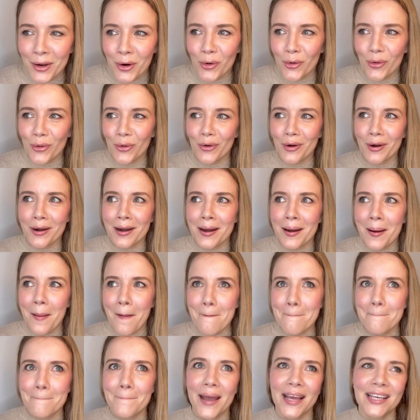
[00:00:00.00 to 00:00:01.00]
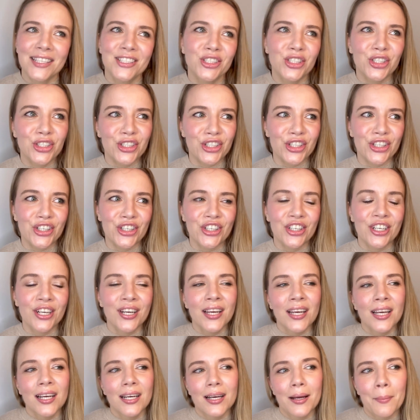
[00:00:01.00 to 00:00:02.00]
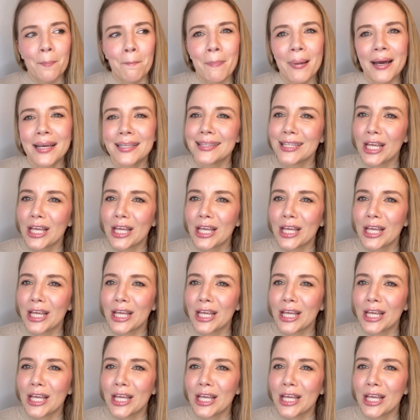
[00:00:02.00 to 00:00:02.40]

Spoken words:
or Better, but